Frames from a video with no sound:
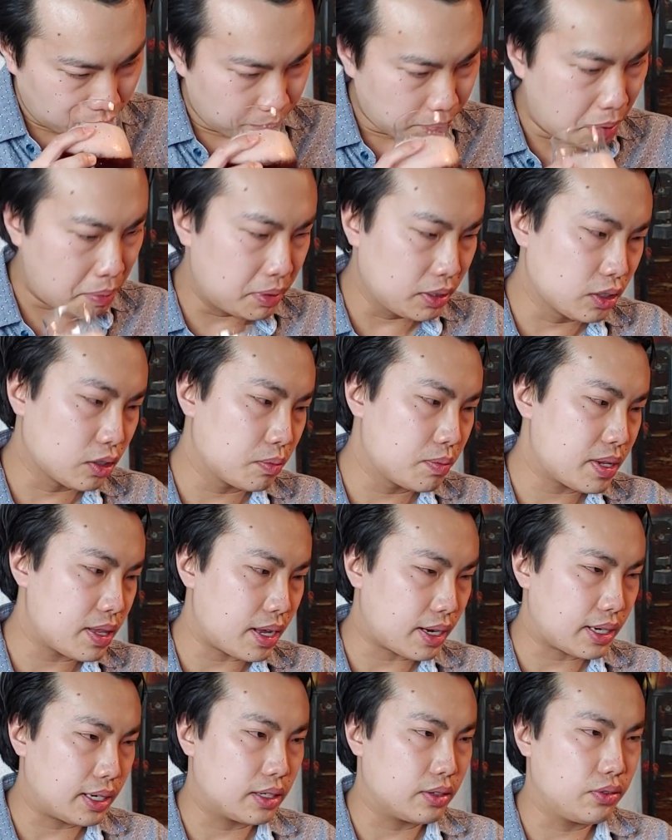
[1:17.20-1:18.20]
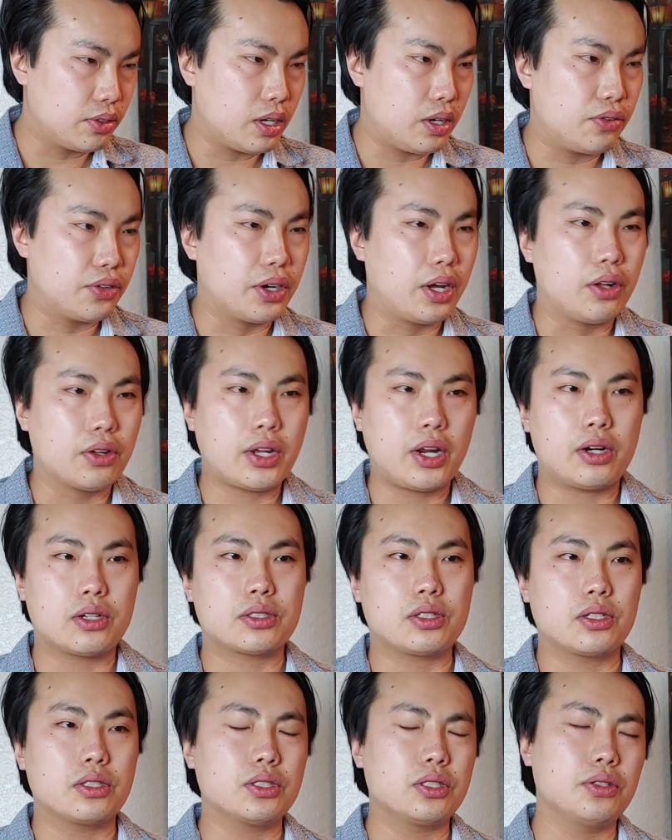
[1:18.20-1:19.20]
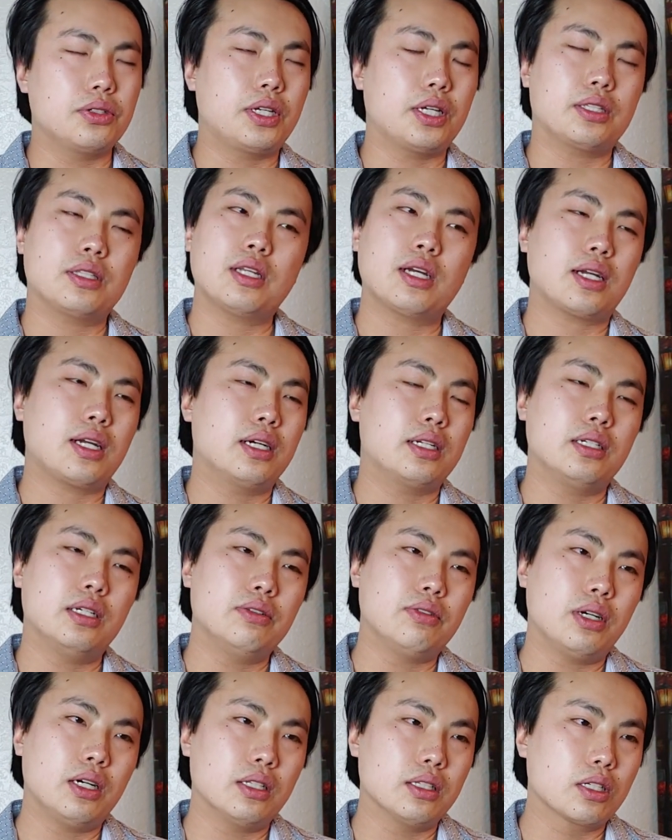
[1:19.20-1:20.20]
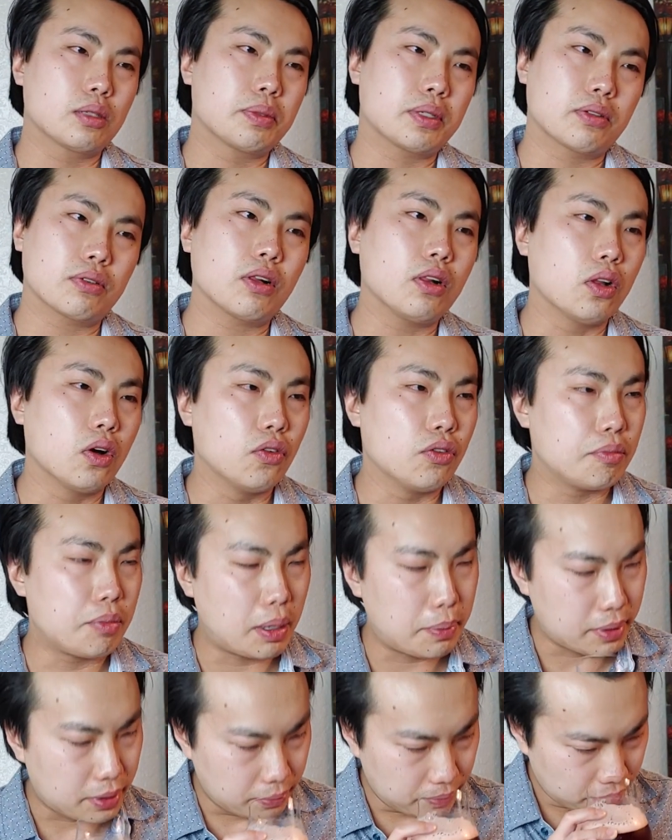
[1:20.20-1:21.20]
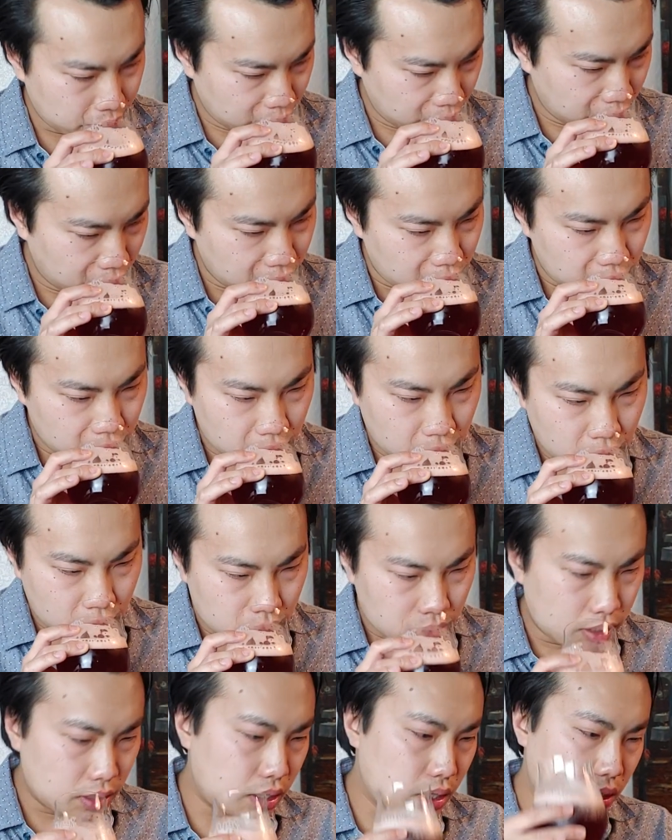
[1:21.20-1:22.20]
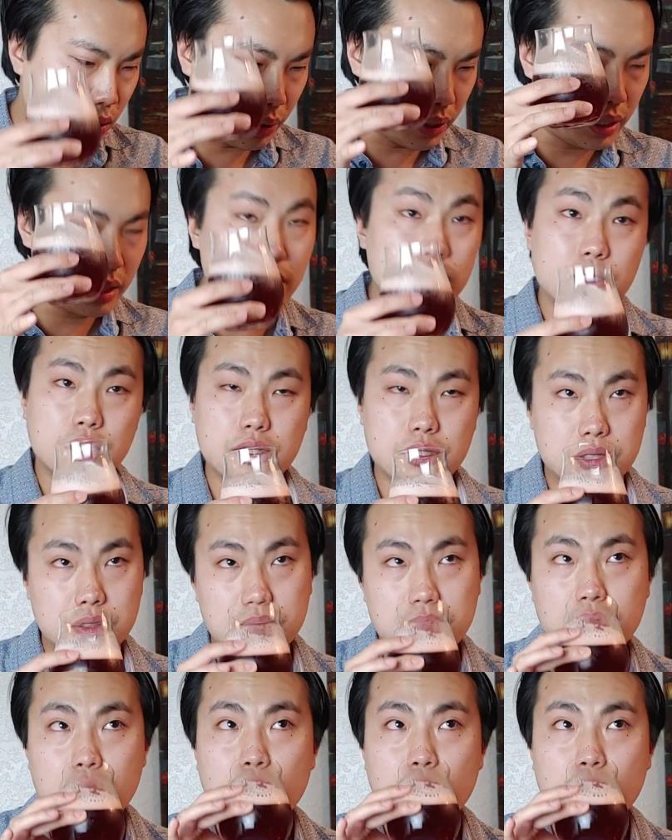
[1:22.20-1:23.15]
Maybe a little bit of that kind of phenol character, so you get that kind of a little bit of clove and pepper. Quite nice. Cheers.